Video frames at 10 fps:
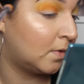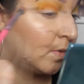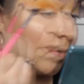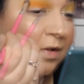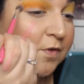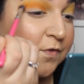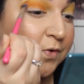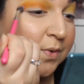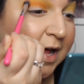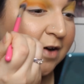There's no
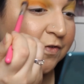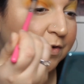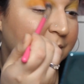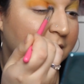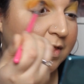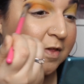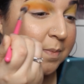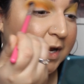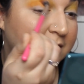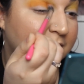fallout from this. It's
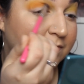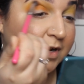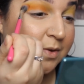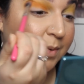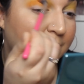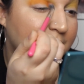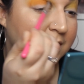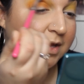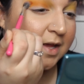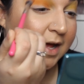blending really well
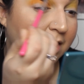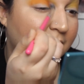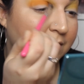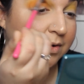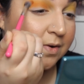into the yellow.